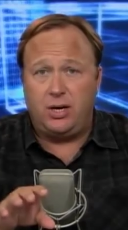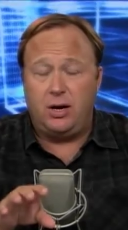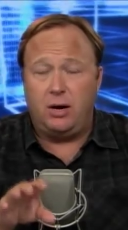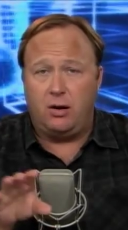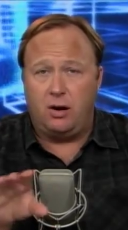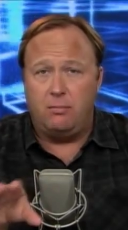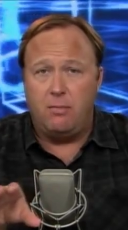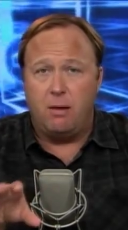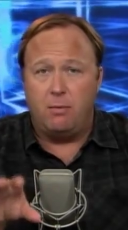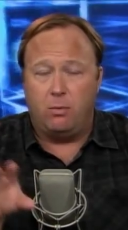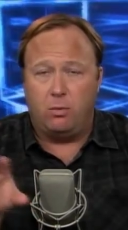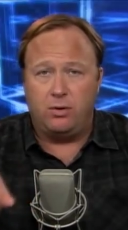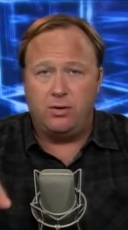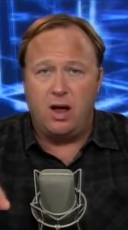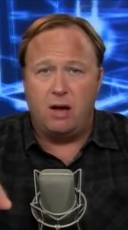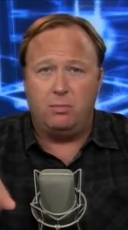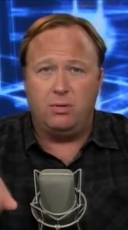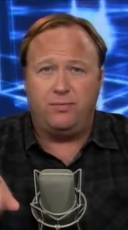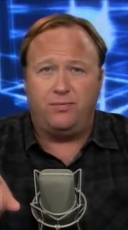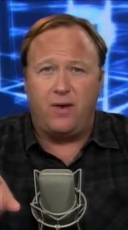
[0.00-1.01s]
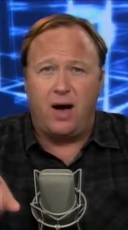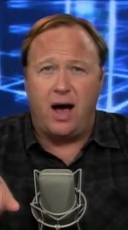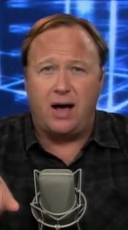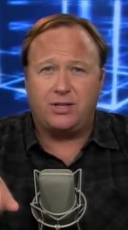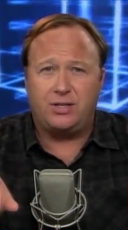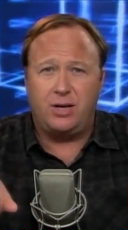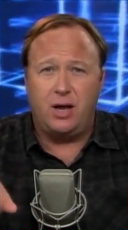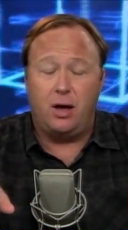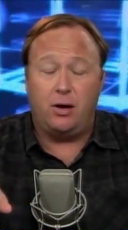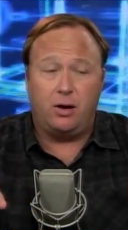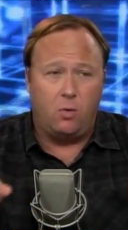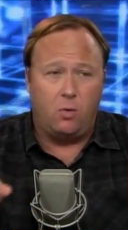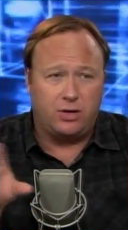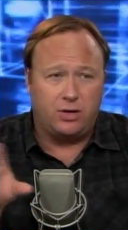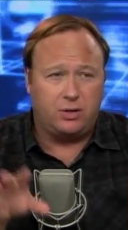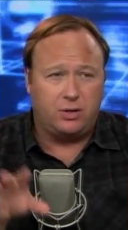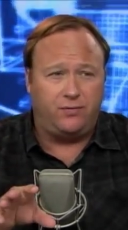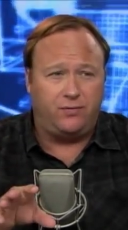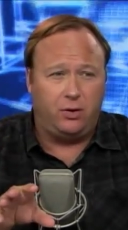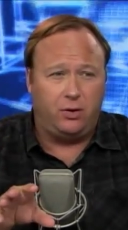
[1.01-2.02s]
here in a moment. We're done with Fox now. You can
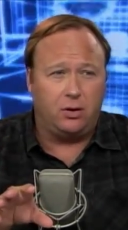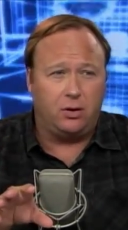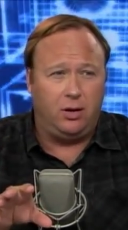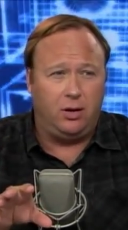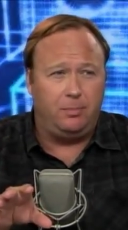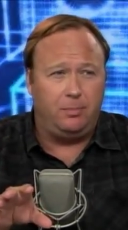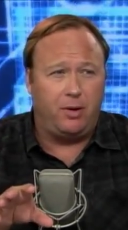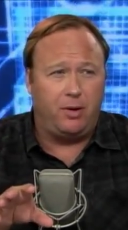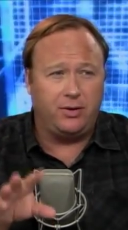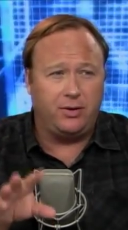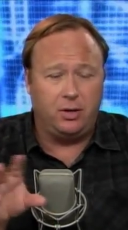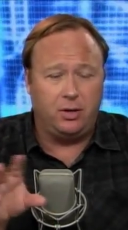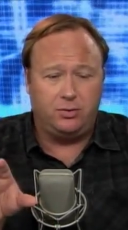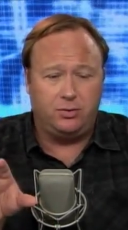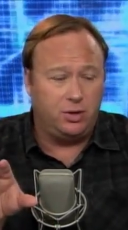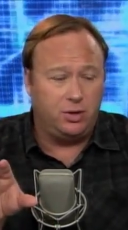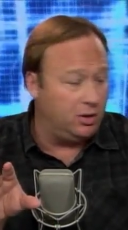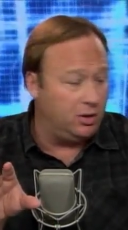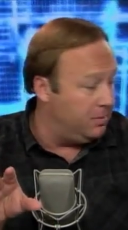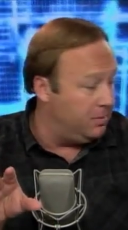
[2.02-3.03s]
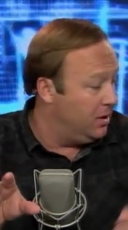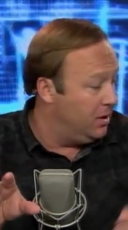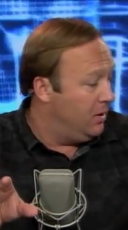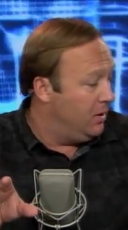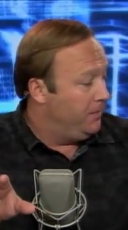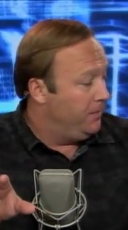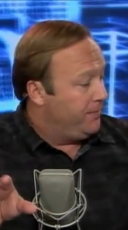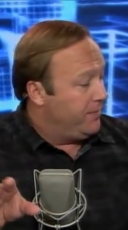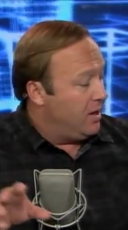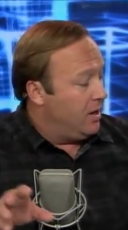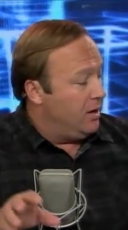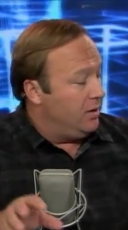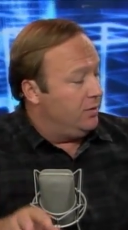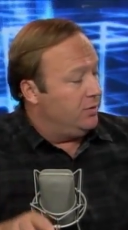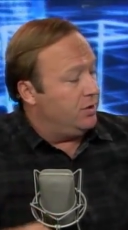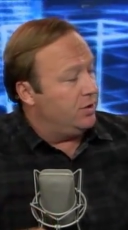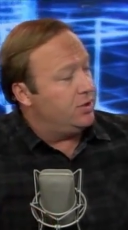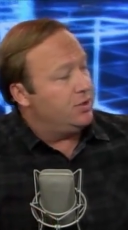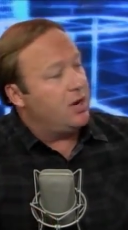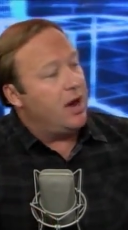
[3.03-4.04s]
watch the full clip on YouTube. You
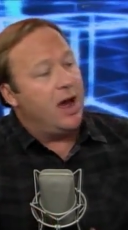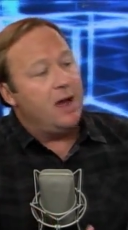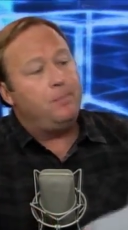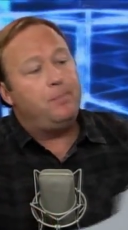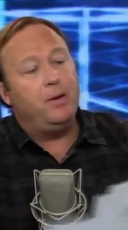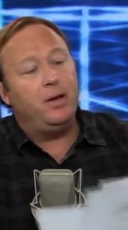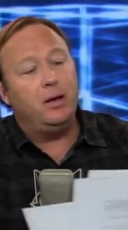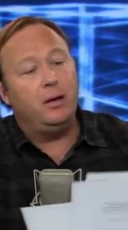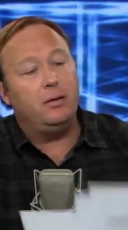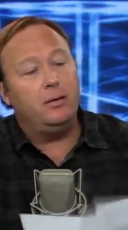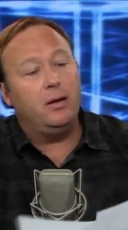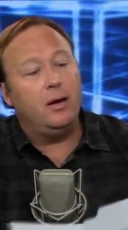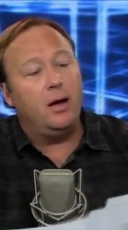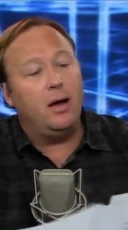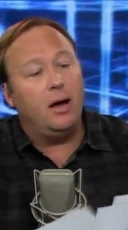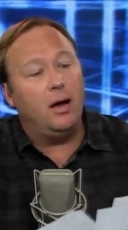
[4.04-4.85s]
just type in